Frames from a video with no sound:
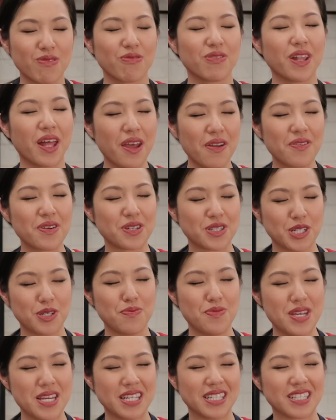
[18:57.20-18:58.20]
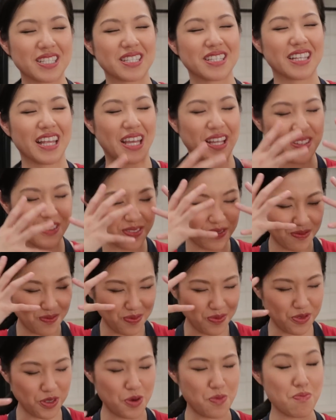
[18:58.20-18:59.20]
flavor to me just like
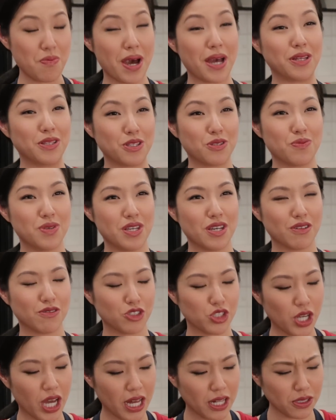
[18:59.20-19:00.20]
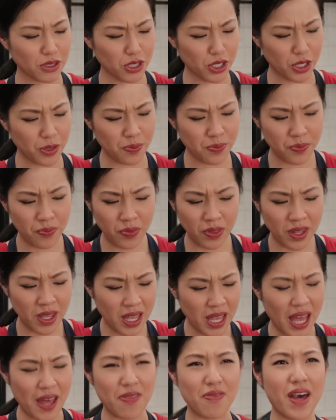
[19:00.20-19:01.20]
reminds me of childhood.
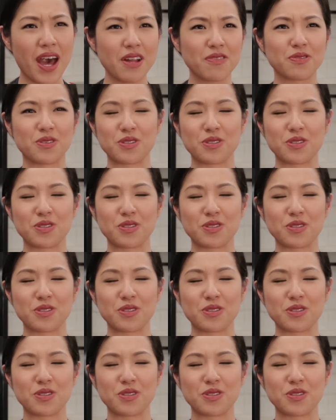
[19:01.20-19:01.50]
And that